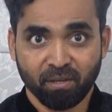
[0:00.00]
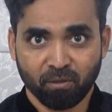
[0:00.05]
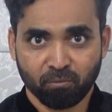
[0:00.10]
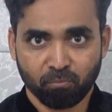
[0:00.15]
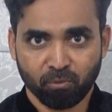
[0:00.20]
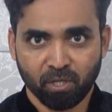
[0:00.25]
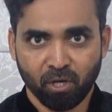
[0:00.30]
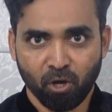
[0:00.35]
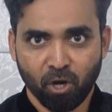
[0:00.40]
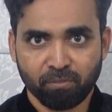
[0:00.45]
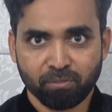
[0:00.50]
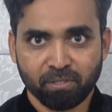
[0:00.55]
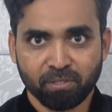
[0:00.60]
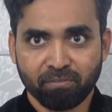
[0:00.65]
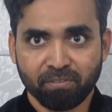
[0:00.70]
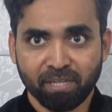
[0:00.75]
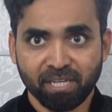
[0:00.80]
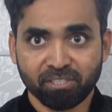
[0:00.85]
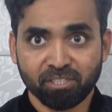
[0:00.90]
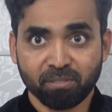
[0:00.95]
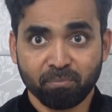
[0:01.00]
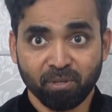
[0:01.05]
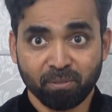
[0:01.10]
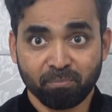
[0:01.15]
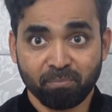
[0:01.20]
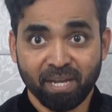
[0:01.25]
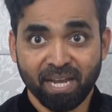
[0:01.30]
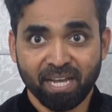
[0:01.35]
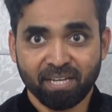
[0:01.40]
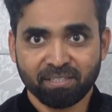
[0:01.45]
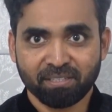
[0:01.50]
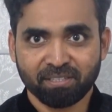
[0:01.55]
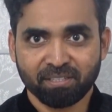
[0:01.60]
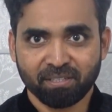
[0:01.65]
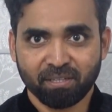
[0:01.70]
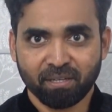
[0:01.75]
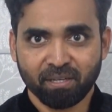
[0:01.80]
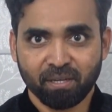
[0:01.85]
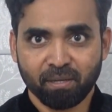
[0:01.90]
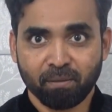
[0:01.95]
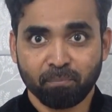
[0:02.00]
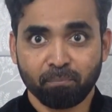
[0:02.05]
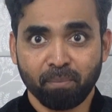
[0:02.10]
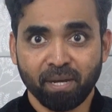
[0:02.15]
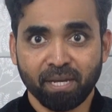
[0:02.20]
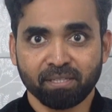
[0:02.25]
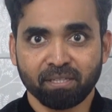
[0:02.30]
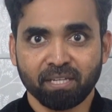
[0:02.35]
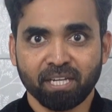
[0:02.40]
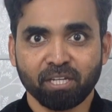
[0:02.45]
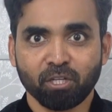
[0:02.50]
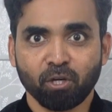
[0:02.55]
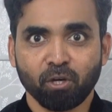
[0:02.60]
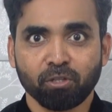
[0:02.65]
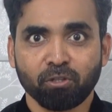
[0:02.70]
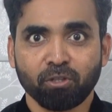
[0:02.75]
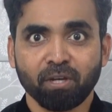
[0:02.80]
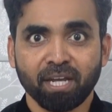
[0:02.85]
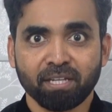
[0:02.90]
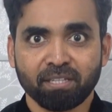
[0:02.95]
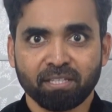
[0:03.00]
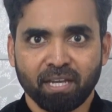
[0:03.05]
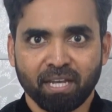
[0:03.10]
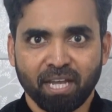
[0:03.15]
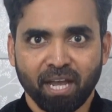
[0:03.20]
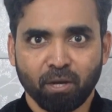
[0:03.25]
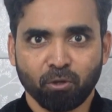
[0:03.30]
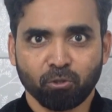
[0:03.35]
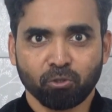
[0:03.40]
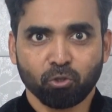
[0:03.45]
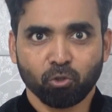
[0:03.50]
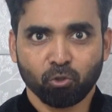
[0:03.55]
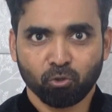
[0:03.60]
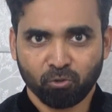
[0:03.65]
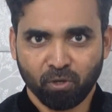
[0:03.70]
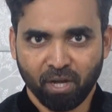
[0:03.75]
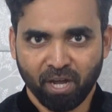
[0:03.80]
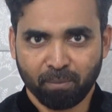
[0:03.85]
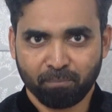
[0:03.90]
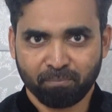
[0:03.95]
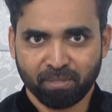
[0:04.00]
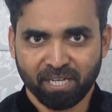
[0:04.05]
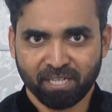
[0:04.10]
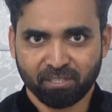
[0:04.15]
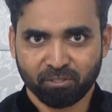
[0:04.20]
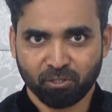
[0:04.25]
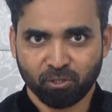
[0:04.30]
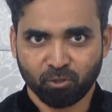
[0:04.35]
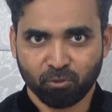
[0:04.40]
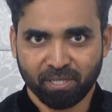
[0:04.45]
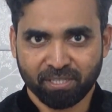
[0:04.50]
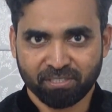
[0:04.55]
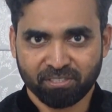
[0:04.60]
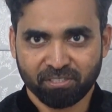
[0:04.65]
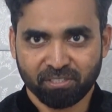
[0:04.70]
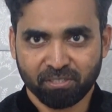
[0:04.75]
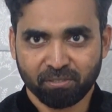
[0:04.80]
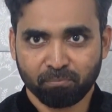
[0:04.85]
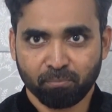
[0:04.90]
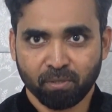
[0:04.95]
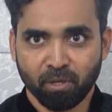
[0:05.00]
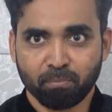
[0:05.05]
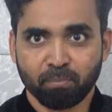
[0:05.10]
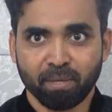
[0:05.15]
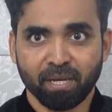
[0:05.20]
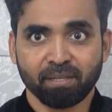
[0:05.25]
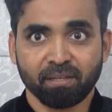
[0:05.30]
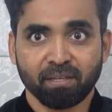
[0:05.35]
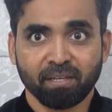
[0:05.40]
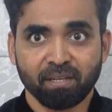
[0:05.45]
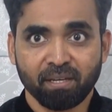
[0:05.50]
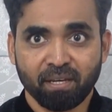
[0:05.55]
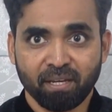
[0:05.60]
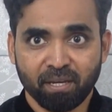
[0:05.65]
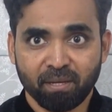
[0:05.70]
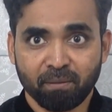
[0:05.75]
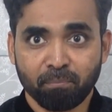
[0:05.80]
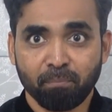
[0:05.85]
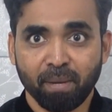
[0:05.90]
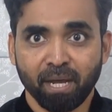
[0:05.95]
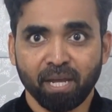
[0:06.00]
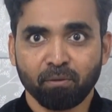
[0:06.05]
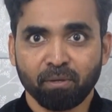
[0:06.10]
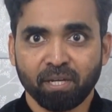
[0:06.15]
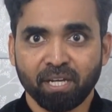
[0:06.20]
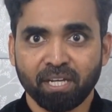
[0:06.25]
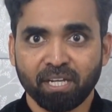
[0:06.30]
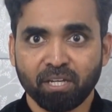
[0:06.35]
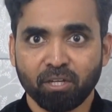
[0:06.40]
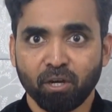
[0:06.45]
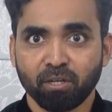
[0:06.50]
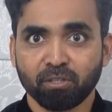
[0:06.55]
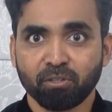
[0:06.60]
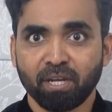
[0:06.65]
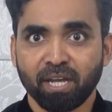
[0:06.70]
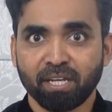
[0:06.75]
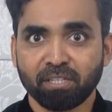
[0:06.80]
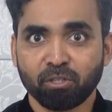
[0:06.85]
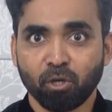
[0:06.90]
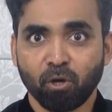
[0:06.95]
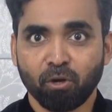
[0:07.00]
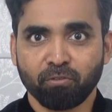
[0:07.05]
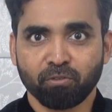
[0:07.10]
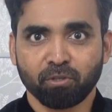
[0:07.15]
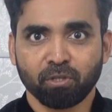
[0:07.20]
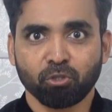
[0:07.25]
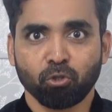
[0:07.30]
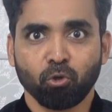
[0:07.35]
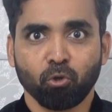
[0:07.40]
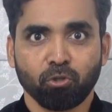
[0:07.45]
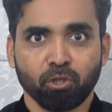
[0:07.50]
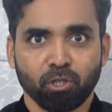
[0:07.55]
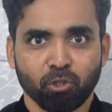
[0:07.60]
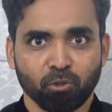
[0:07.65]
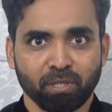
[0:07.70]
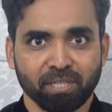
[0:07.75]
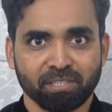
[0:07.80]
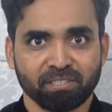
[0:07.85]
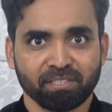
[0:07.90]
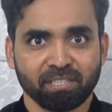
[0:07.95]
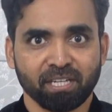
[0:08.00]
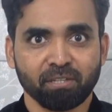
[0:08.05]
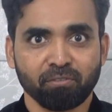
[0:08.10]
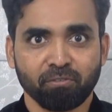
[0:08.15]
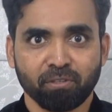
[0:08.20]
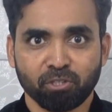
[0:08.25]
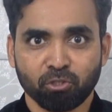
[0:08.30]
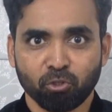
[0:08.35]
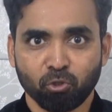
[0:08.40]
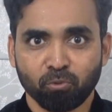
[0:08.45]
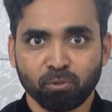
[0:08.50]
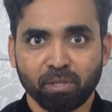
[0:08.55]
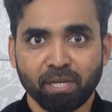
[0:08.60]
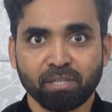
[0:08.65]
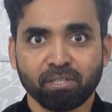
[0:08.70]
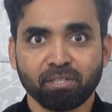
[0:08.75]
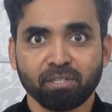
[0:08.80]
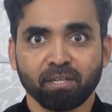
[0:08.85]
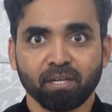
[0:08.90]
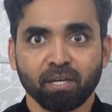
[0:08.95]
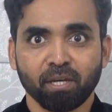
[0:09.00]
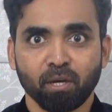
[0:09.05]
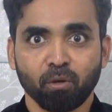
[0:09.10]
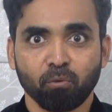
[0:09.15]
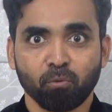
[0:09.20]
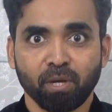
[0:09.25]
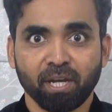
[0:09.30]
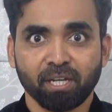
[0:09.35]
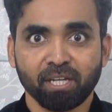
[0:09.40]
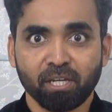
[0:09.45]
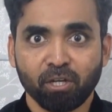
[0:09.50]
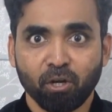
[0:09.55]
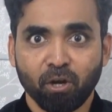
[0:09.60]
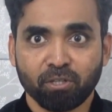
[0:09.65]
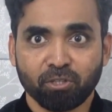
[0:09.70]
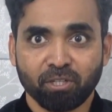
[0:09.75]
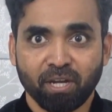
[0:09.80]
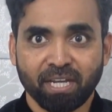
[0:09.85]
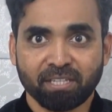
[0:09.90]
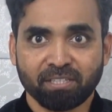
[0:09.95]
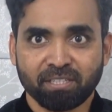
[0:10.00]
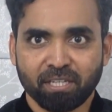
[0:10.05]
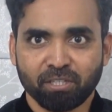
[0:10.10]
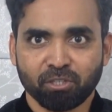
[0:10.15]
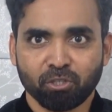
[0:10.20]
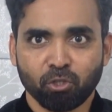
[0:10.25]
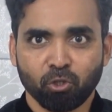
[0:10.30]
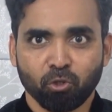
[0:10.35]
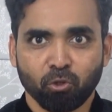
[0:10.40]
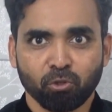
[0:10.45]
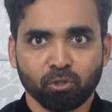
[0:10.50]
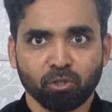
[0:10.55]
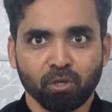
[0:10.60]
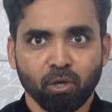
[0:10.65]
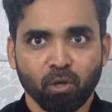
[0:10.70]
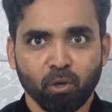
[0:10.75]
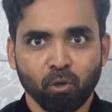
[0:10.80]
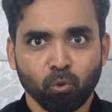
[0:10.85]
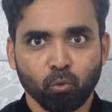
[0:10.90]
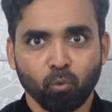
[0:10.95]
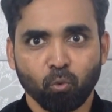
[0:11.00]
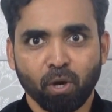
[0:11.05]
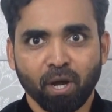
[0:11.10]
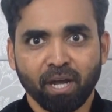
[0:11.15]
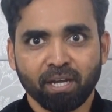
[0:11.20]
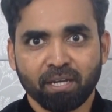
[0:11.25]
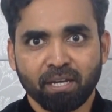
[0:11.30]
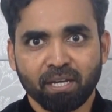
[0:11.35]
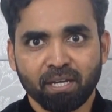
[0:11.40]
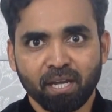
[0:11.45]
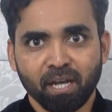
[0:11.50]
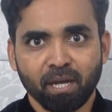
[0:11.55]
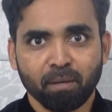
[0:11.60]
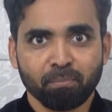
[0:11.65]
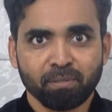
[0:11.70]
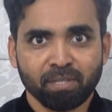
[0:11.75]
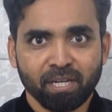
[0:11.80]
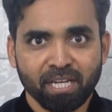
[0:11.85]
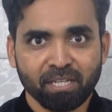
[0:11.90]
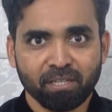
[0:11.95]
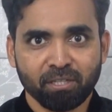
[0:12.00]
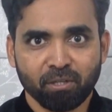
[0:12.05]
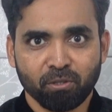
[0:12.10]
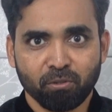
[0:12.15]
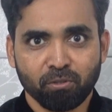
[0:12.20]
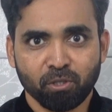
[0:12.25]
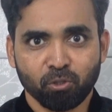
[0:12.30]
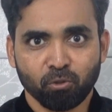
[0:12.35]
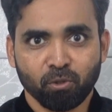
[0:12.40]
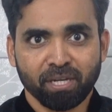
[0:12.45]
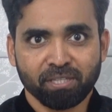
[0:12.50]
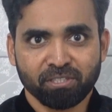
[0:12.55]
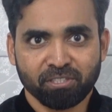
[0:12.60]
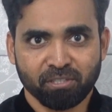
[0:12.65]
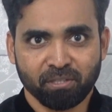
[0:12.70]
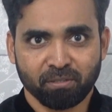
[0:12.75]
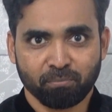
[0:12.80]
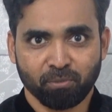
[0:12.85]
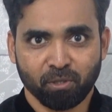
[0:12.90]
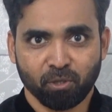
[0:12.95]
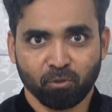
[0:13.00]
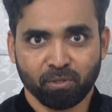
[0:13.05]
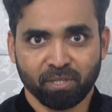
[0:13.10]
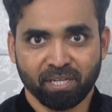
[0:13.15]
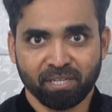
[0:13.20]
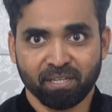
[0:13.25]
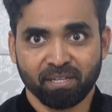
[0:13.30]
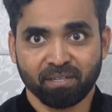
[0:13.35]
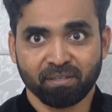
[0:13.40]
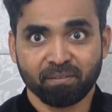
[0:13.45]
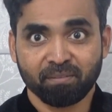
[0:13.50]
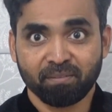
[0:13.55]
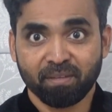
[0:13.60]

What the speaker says: We offer flexible plans. Monthly contracts allow 2 update requests per month. Bi-weekly contracts offer 2 requests every 2 weeks. Weekly contracts include 1 update request per week.